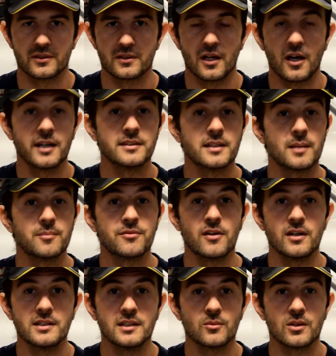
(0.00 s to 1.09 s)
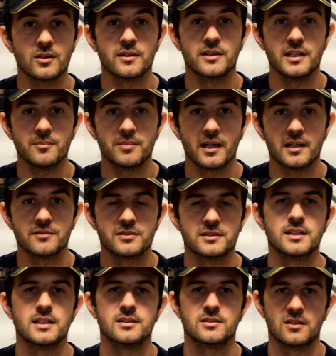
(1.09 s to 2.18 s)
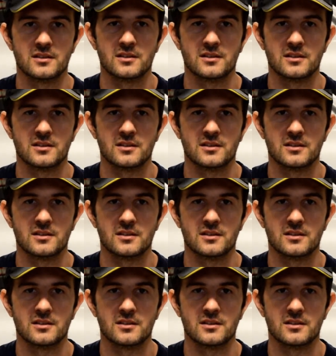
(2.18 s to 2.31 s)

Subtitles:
I ended up finding one on eBay for $10.